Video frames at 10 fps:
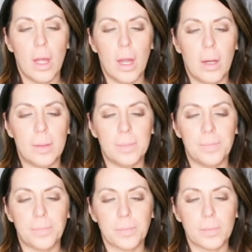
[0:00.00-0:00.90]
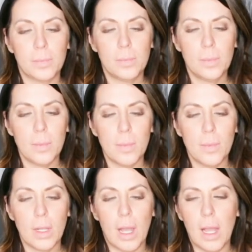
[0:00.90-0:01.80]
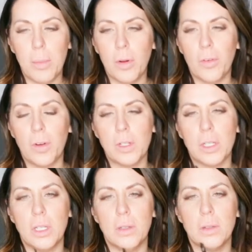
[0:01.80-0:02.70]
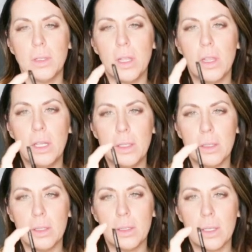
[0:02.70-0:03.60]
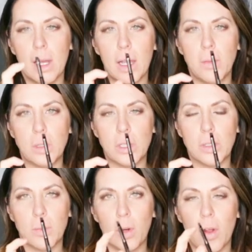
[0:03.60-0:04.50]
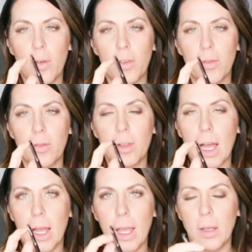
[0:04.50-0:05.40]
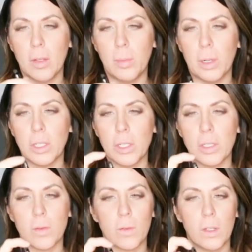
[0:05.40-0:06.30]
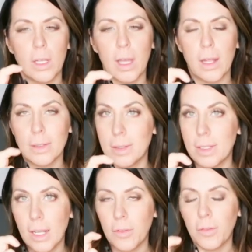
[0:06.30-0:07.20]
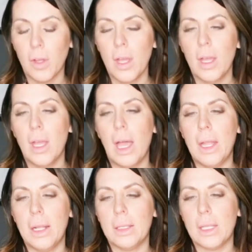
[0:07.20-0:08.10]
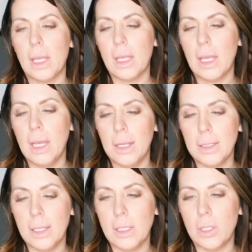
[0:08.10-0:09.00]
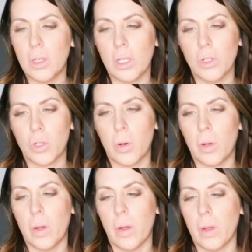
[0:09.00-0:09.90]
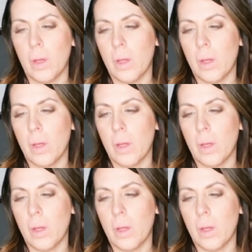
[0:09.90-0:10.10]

I prefer to use this side, which is more of a flat angled brush. It's really kind of stiff and it's easy to control.